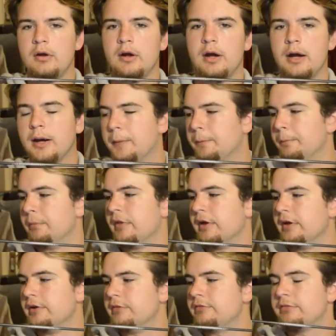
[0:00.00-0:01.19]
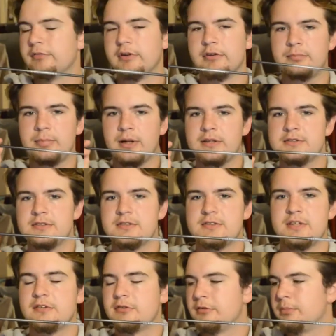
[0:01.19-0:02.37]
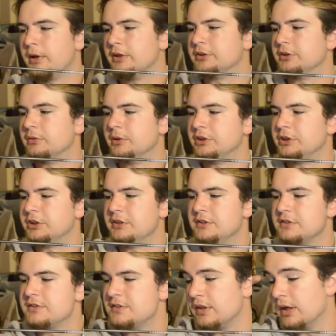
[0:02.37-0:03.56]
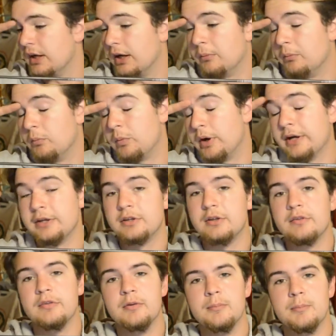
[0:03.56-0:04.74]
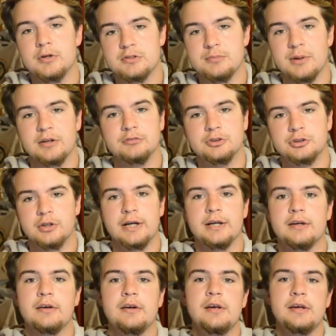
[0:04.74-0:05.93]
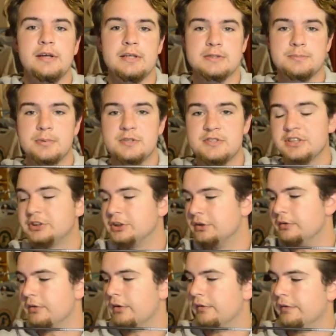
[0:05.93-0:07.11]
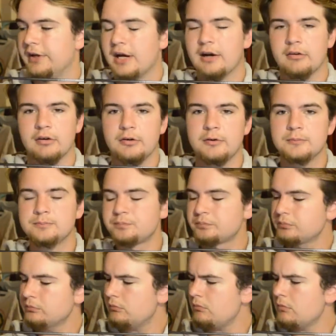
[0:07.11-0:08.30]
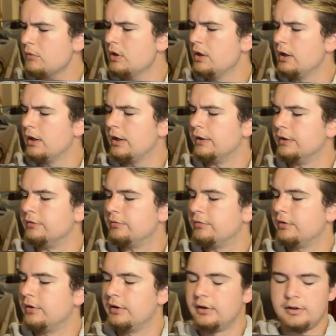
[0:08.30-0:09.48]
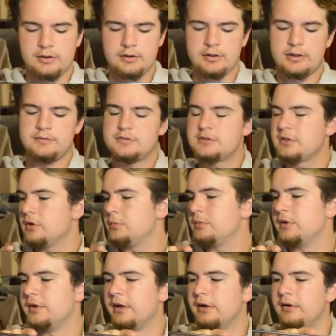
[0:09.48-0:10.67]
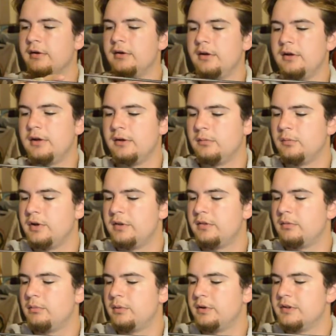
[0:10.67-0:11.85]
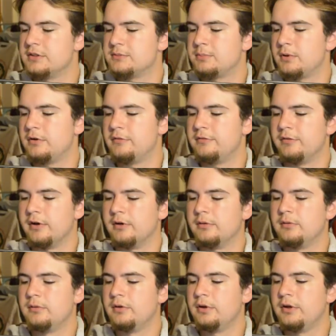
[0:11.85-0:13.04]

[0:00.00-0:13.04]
They've placed the center of pressure, which is where the most amount of drag is positioned on the arrow, and they've sculpted it with this profile.